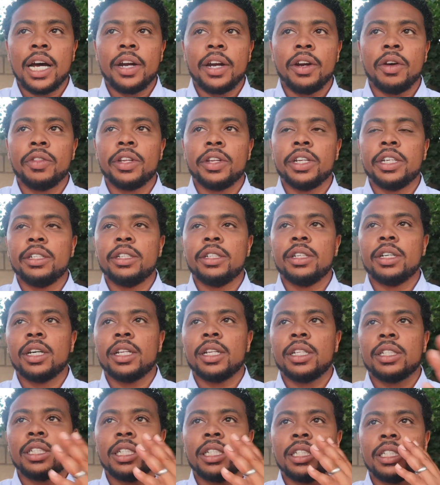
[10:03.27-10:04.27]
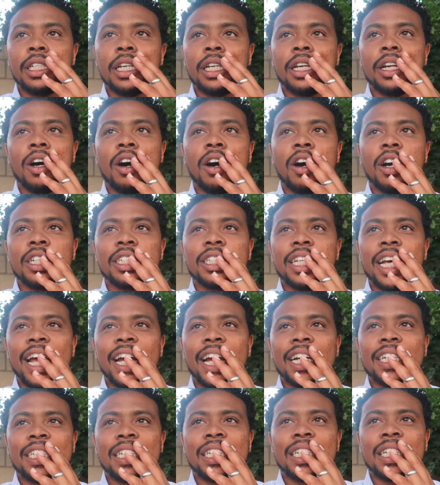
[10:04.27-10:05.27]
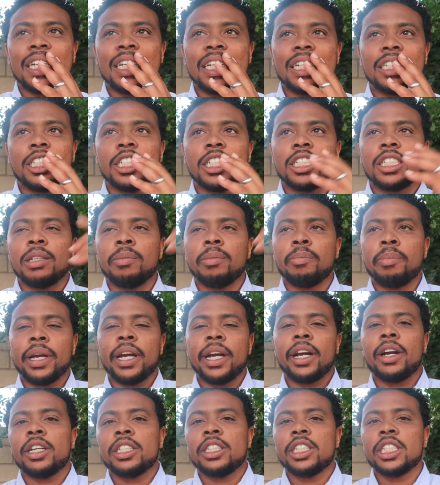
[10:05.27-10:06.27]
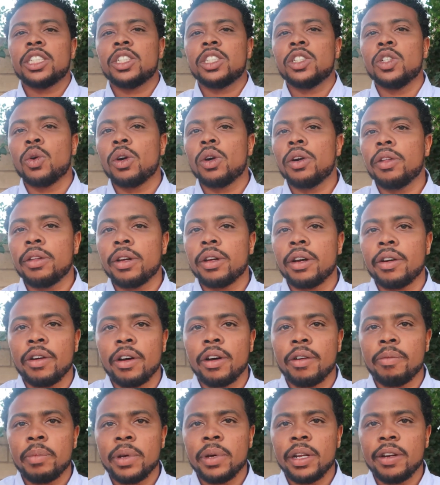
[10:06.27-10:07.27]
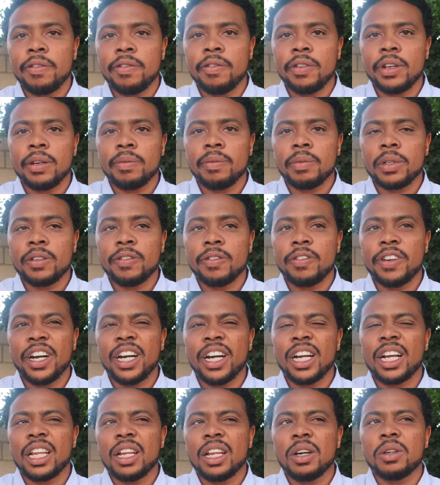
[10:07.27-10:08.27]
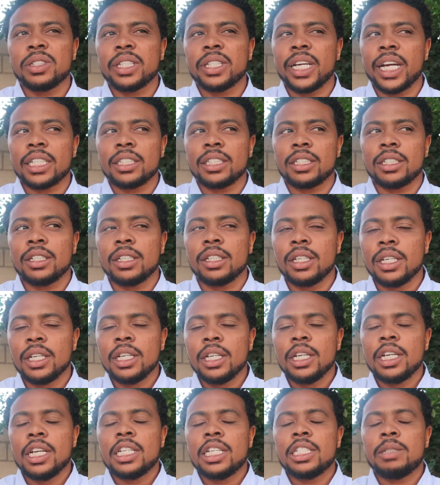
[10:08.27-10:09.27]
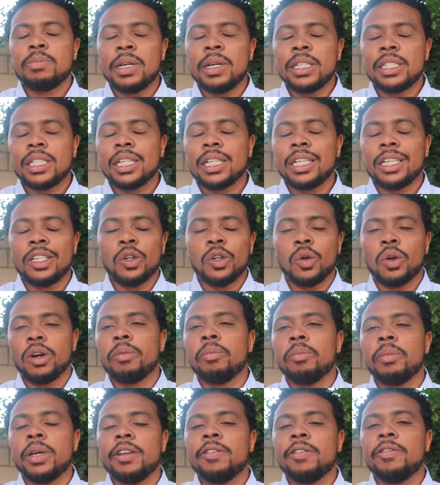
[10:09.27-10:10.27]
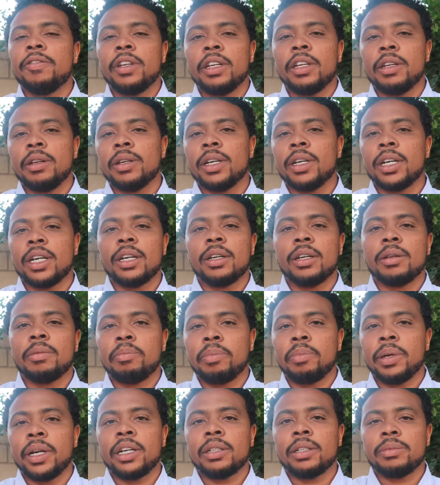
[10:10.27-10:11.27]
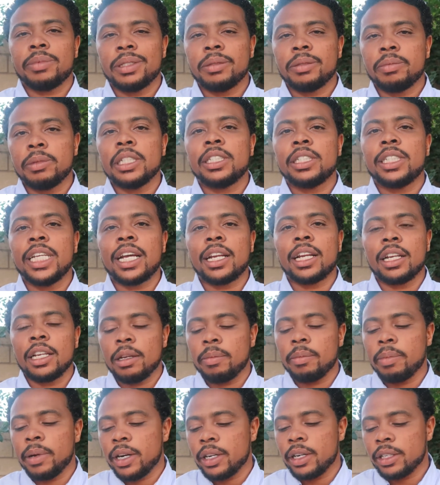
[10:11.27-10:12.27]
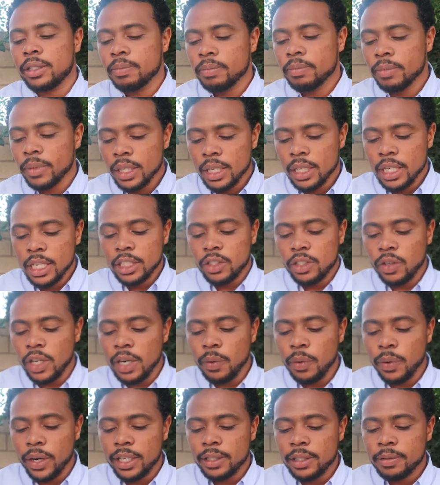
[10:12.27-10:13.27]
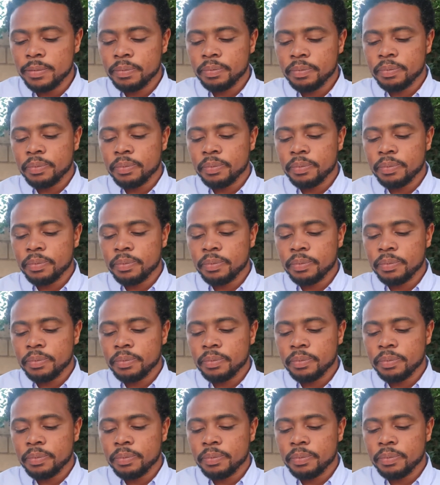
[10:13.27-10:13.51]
I know the CC and R is actually just in Paris, just north of Menifee. It's very close, actually. It's basically North Menifee, Paris, but it's technically Paris. So anyways,